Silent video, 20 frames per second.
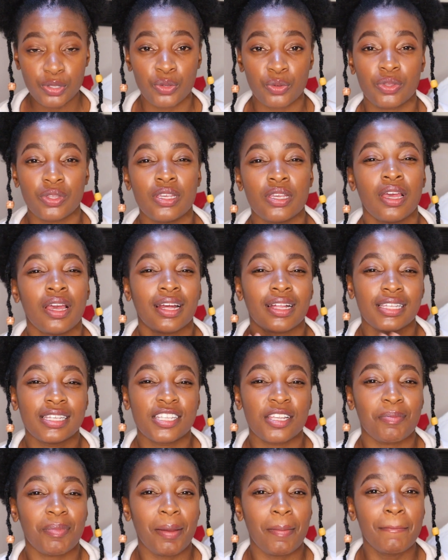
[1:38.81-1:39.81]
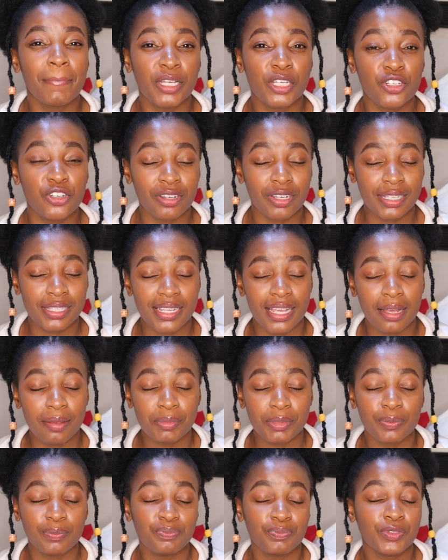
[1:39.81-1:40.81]
So these are my mid-year
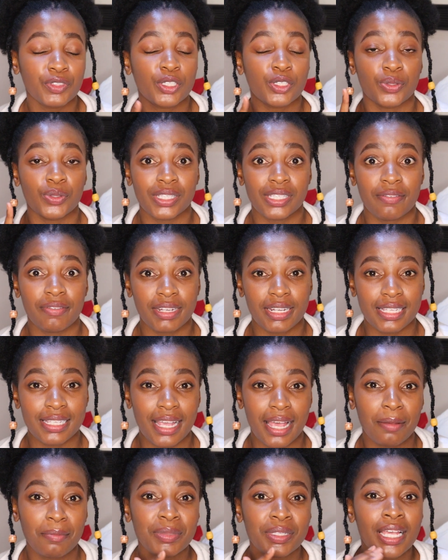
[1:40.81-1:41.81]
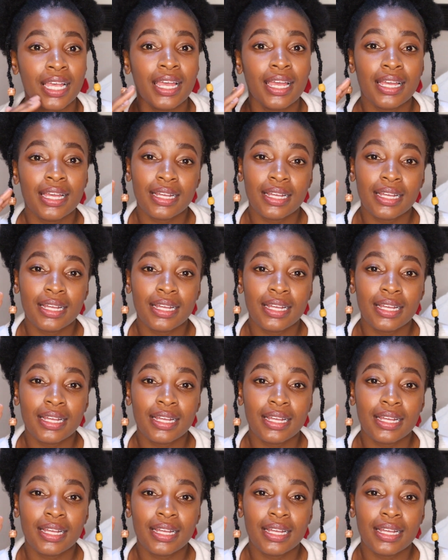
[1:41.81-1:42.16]
exams. So 7 exams.